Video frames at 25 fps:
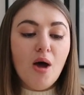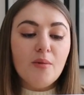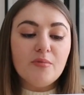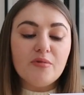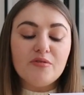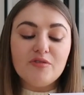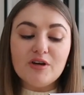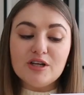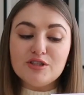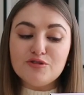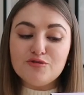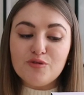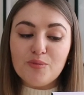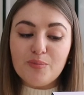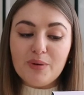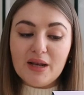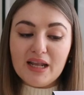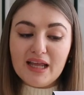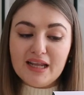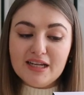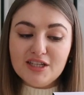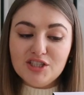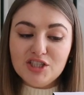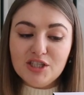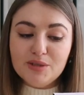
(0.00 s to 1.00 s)
provides
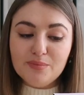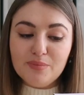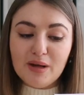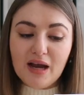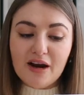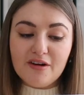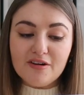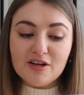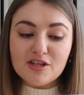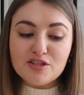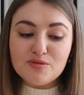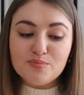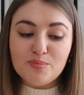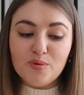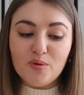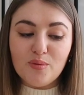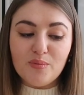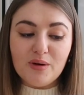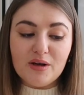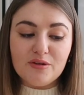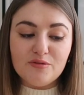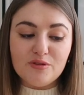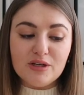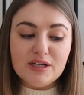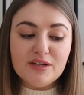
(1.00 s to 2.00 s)
replenishing barrier support
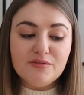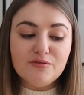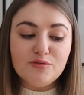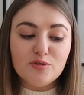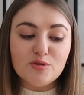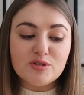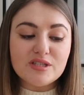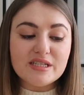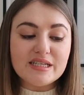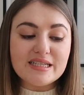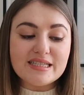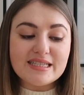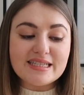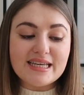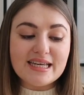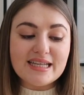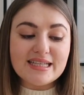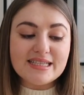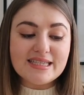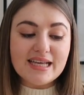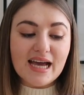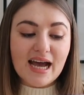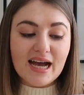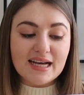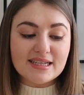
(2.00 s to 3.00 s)
by reinforcing
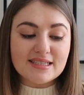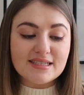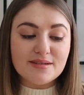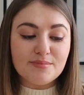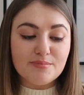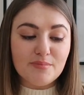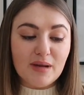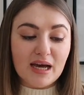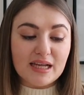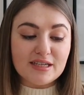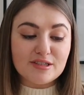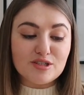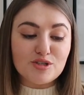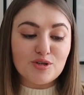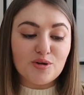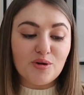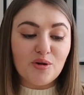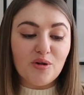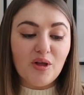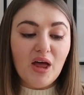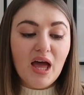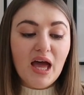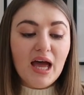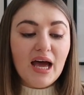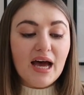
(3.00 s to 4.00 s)
skin's acid
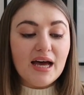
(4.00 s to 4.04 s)
mantle